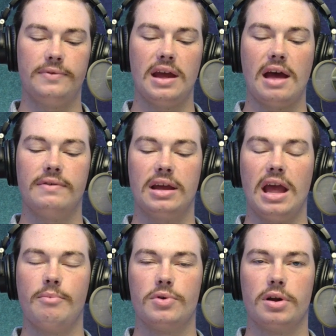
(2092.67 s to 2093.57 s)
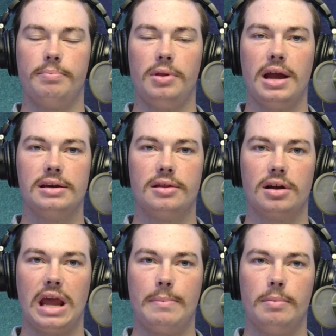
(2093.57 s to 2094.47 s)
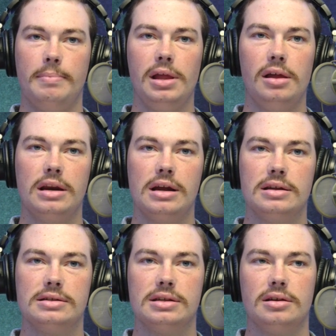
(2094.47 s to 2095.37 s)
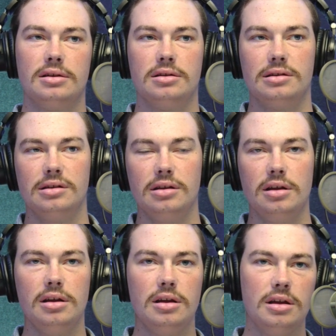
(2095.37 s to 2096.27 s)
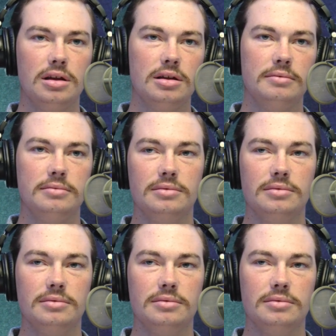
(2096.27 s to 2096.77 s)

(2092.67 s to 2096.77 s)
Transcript: they have a game where they're playing to their capabilities, it's